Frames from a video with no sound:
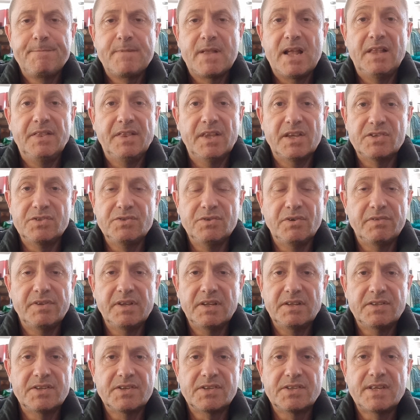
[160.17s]
And there's
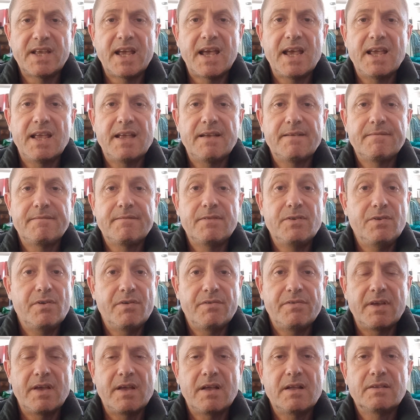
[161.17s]
nothing to say
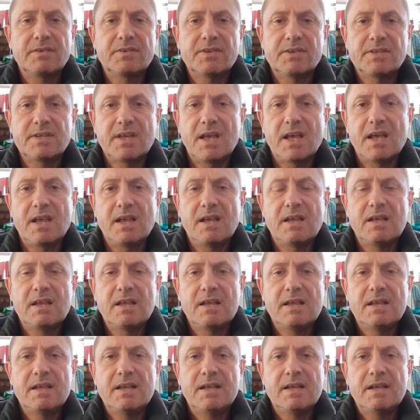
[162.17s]

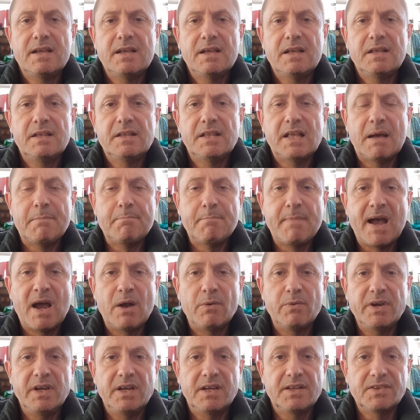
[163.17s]
that
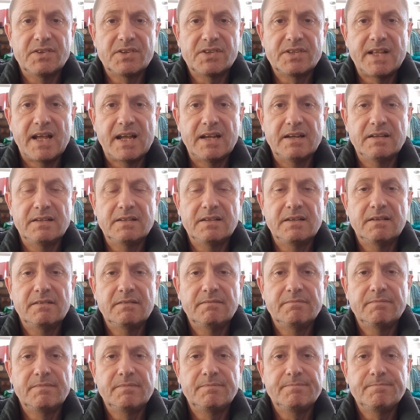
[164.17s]
Maori can stand
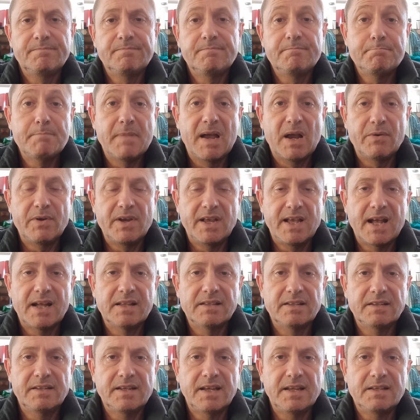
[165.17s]
Maori
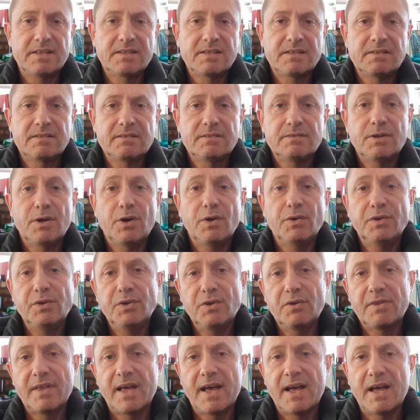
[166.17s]
candidates on the
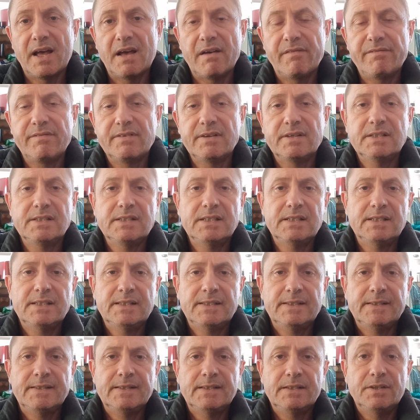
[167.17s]
other half
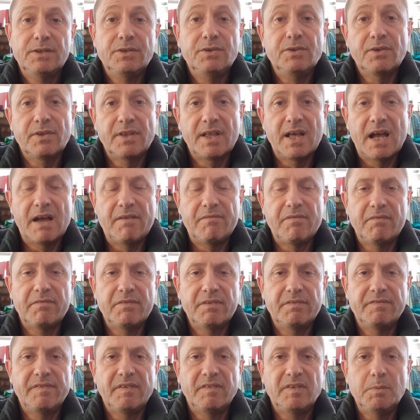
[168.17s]
of the
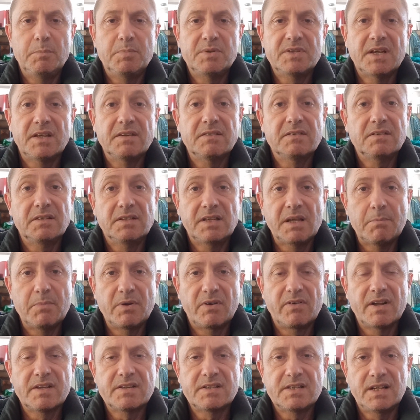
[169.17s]
50%, the
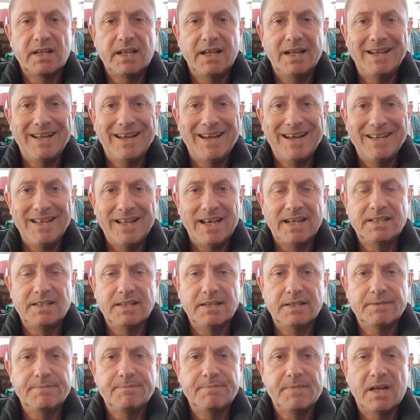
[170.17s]
democratically
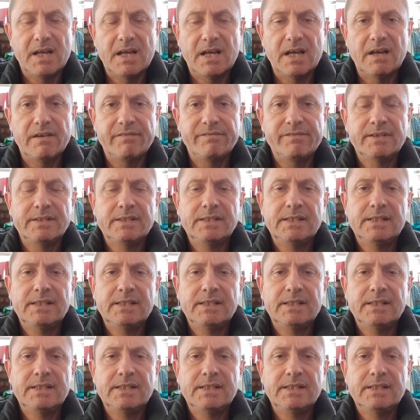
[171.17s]
elected half.